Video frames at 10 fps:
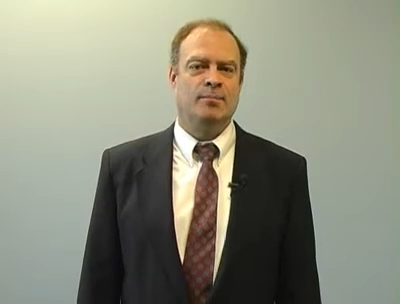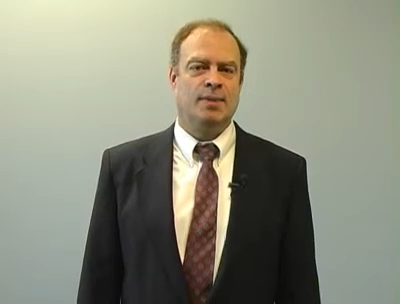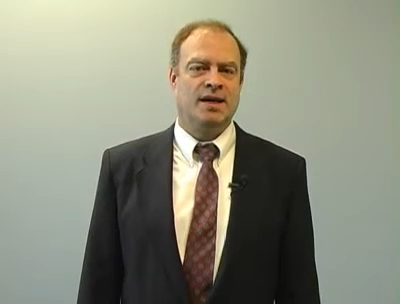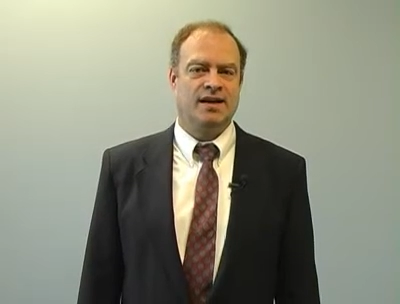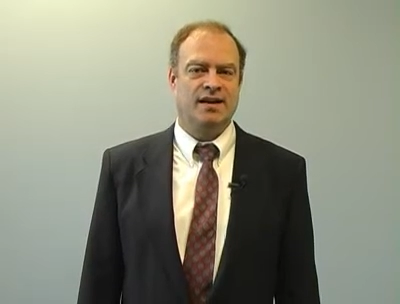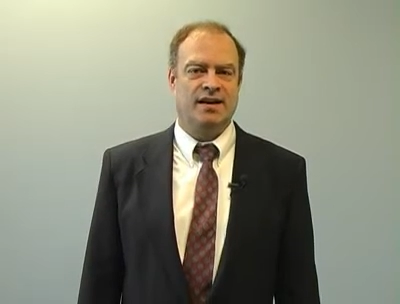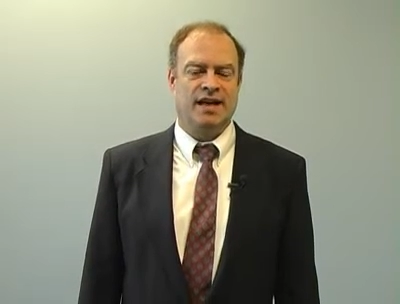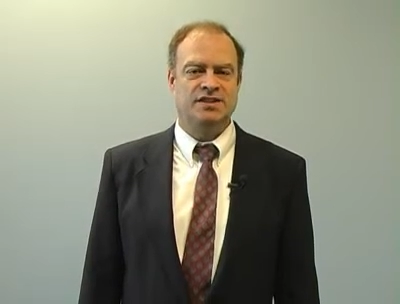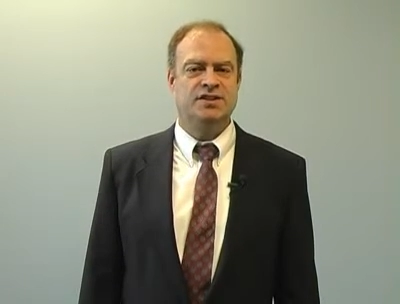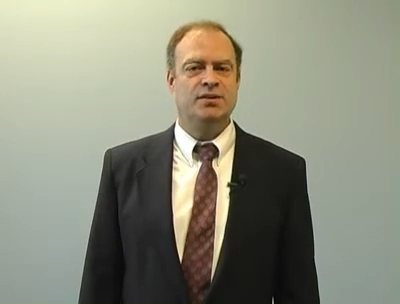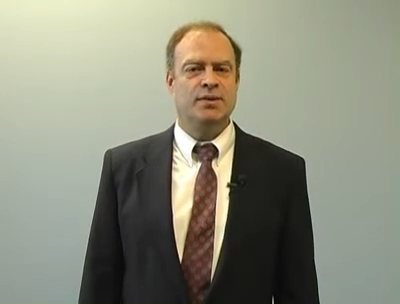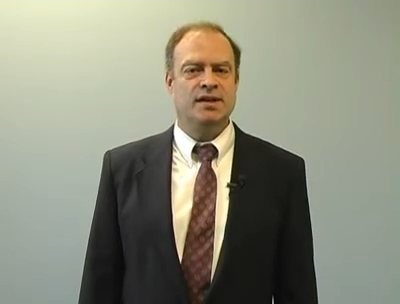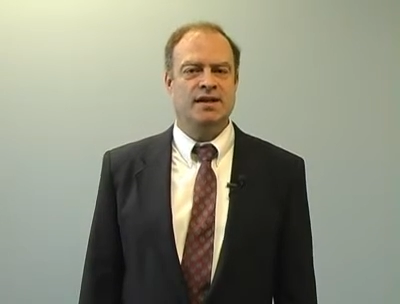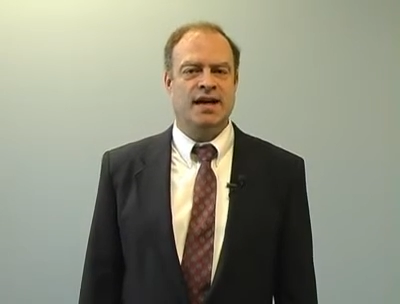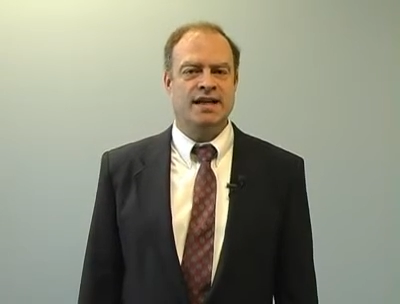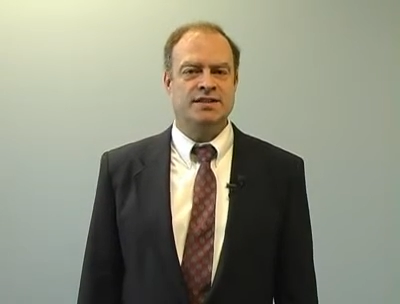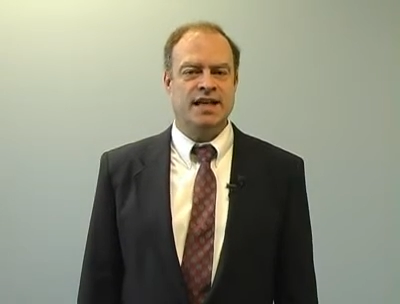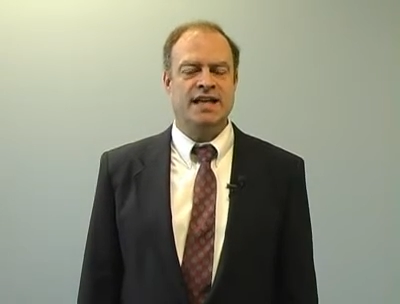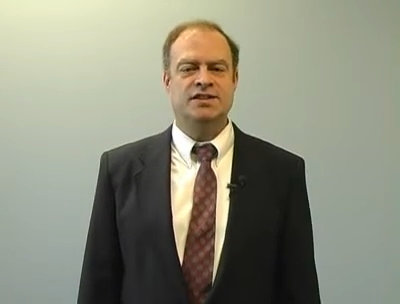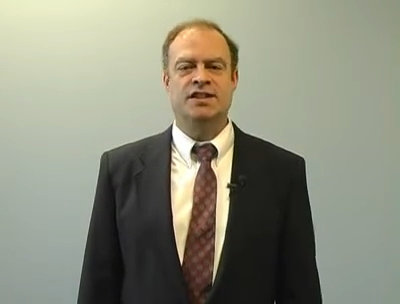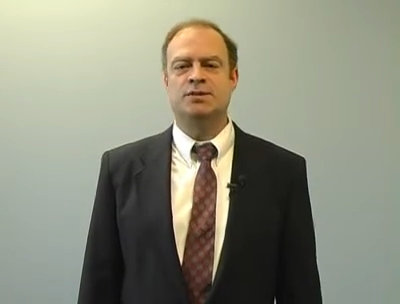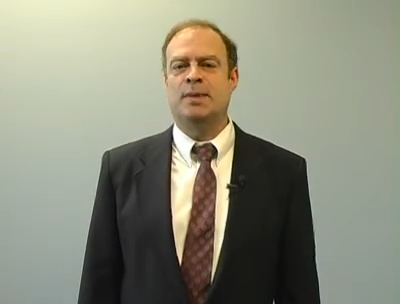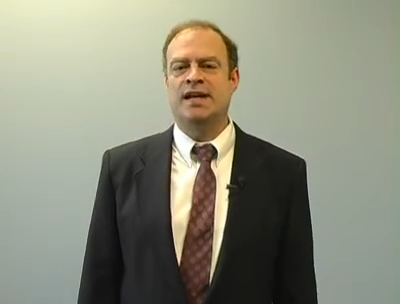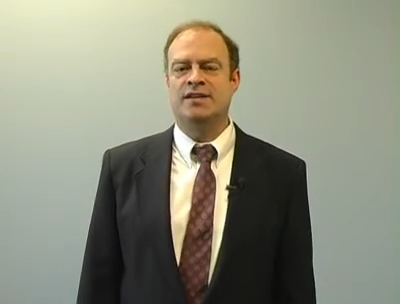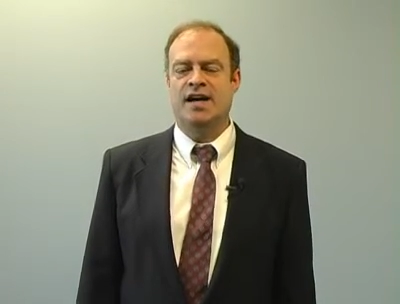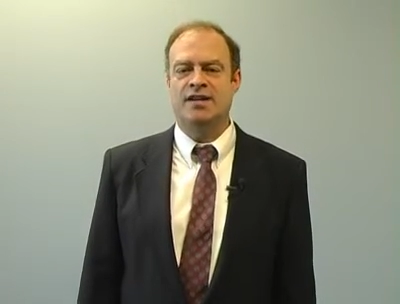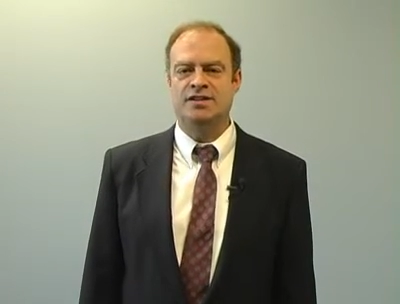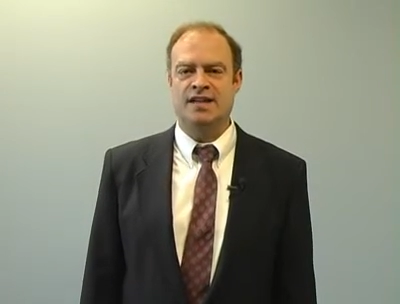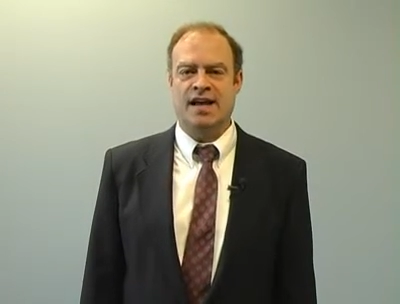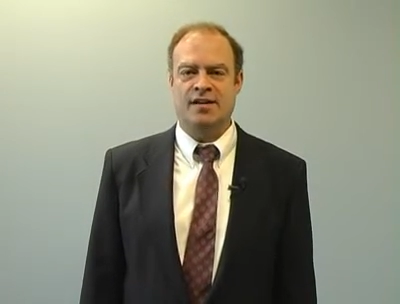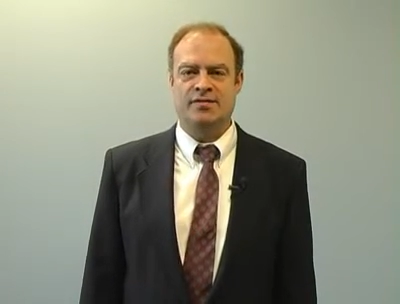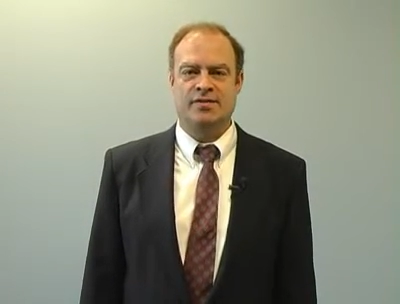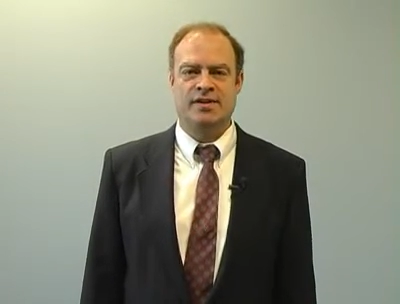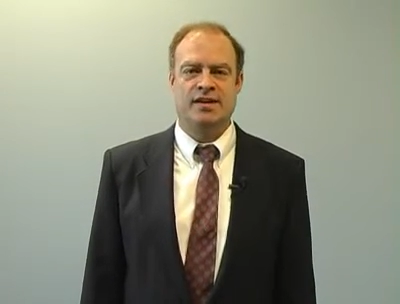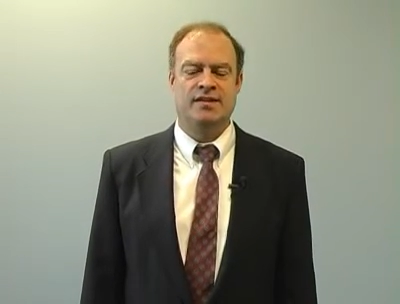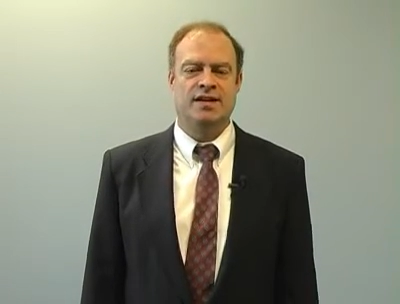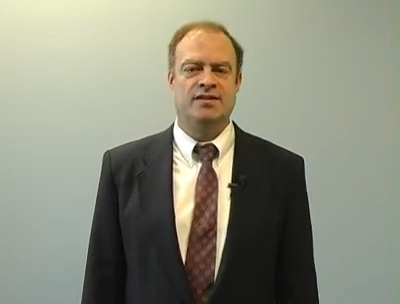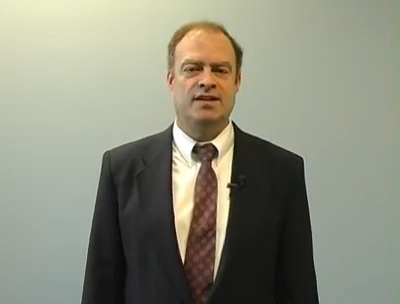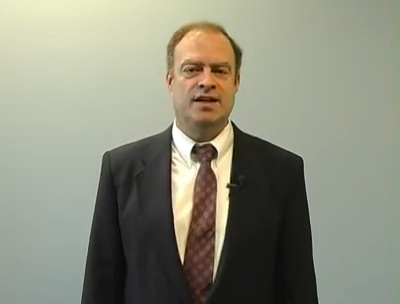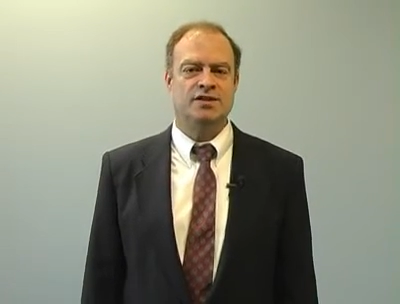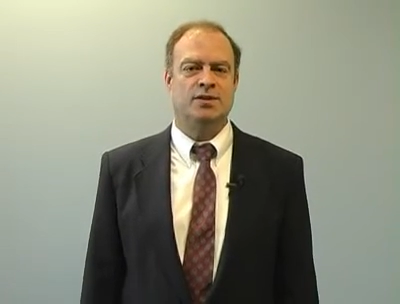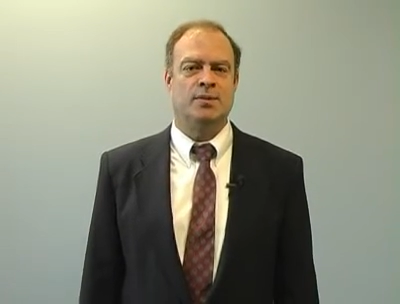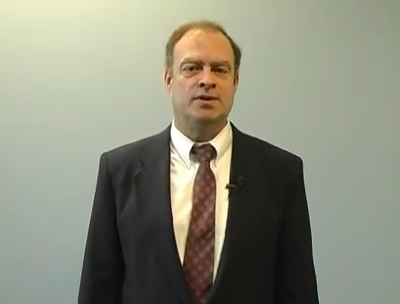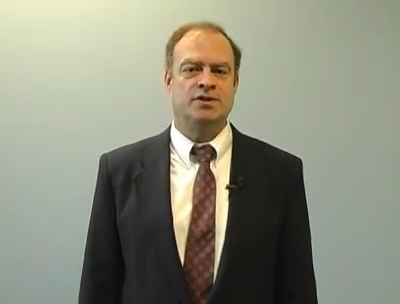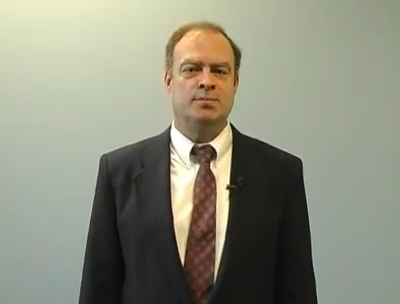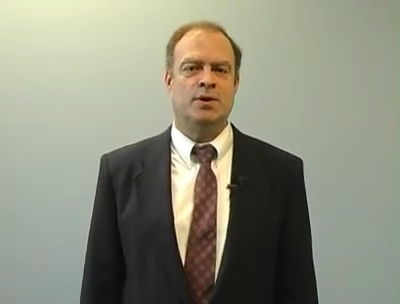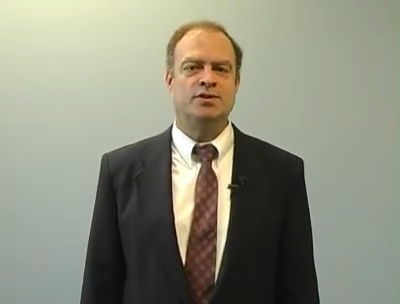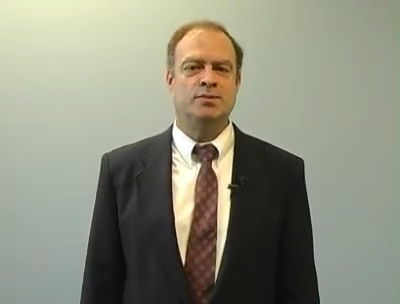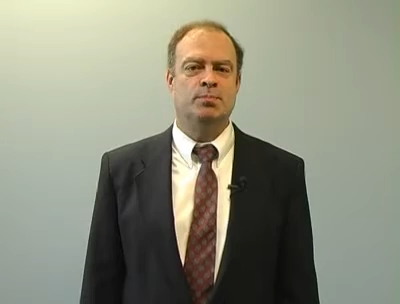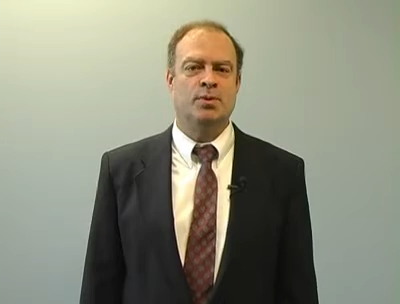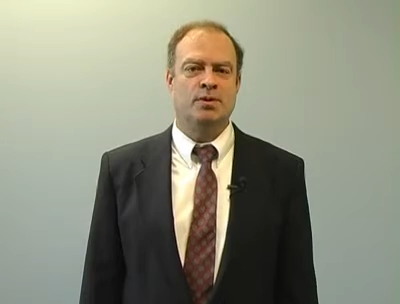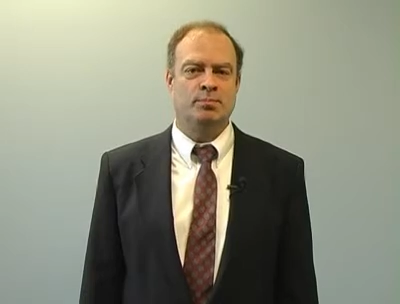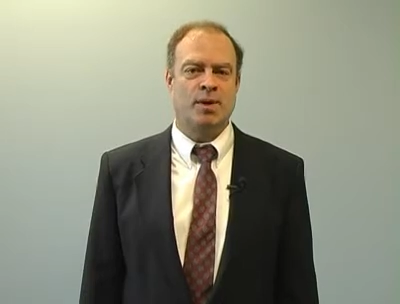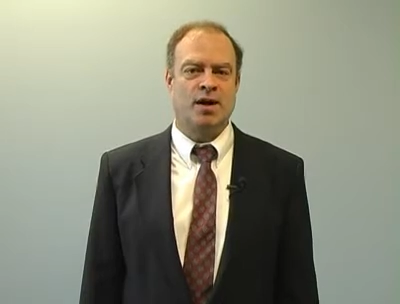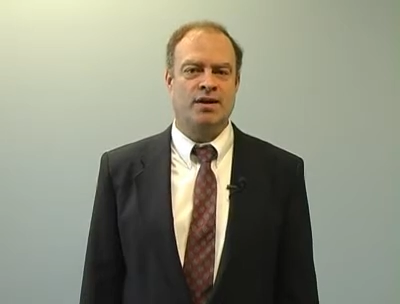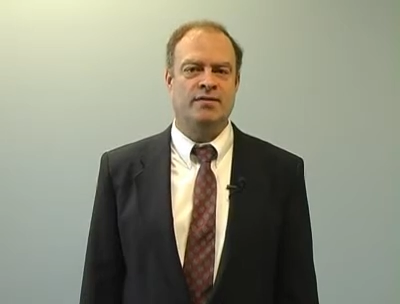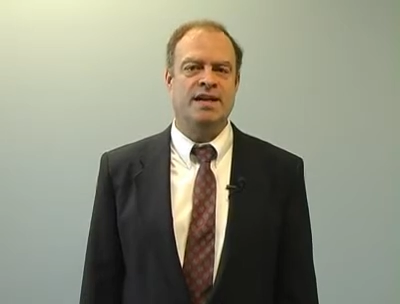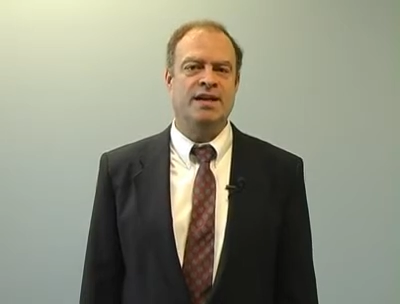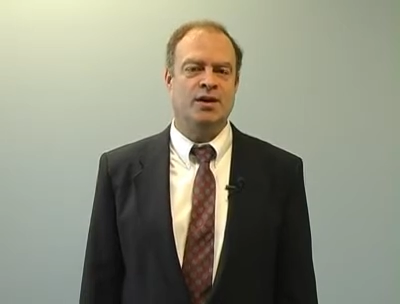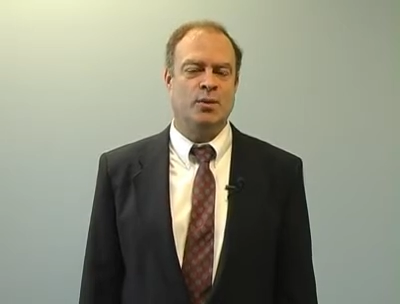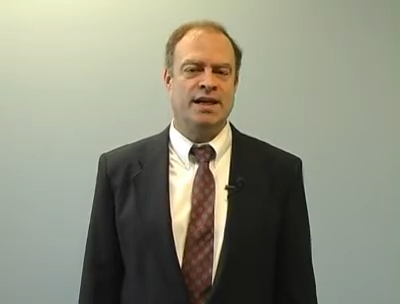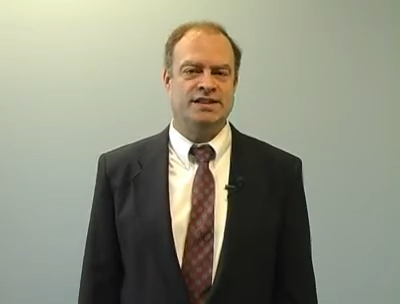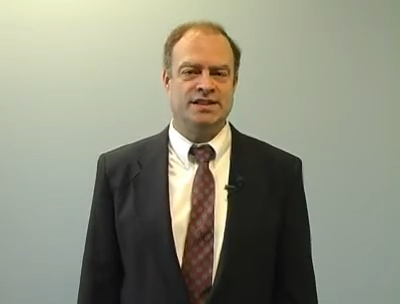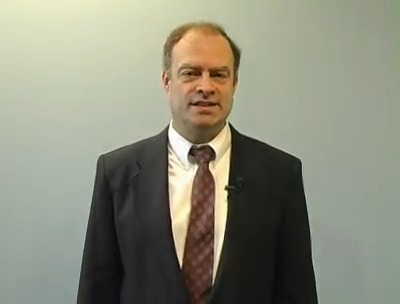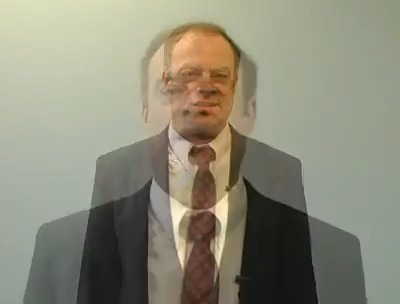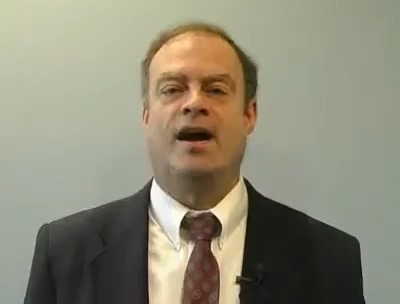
But I still realize, as does my entire staff, that the customer is the most important part of any equation.